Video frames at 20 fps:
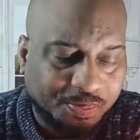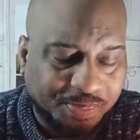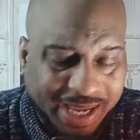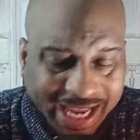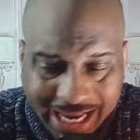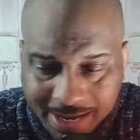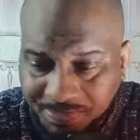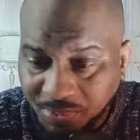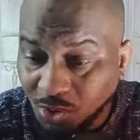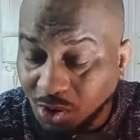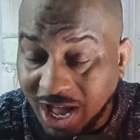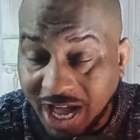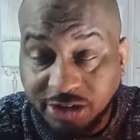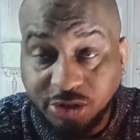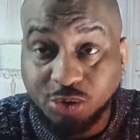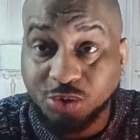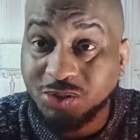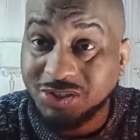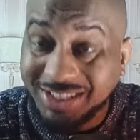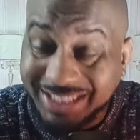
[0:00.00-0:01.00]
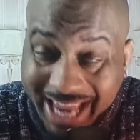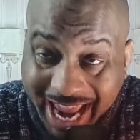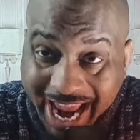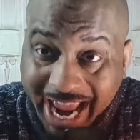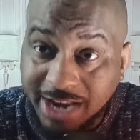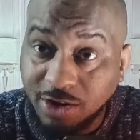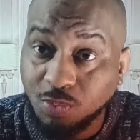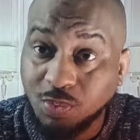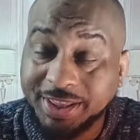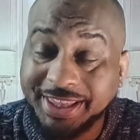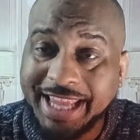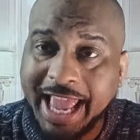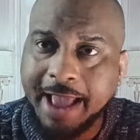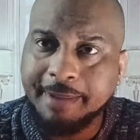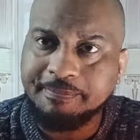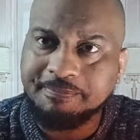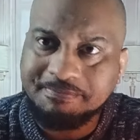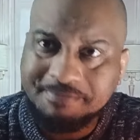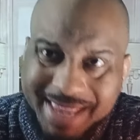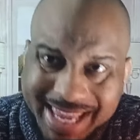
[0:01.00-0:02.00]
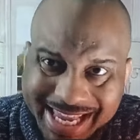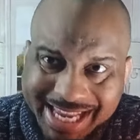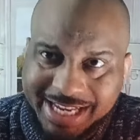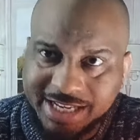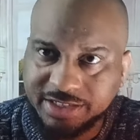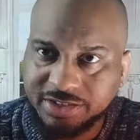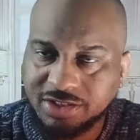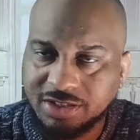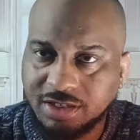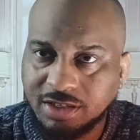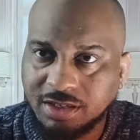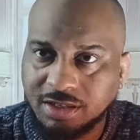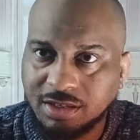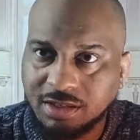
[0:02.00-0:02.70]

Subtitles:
people understand what that means?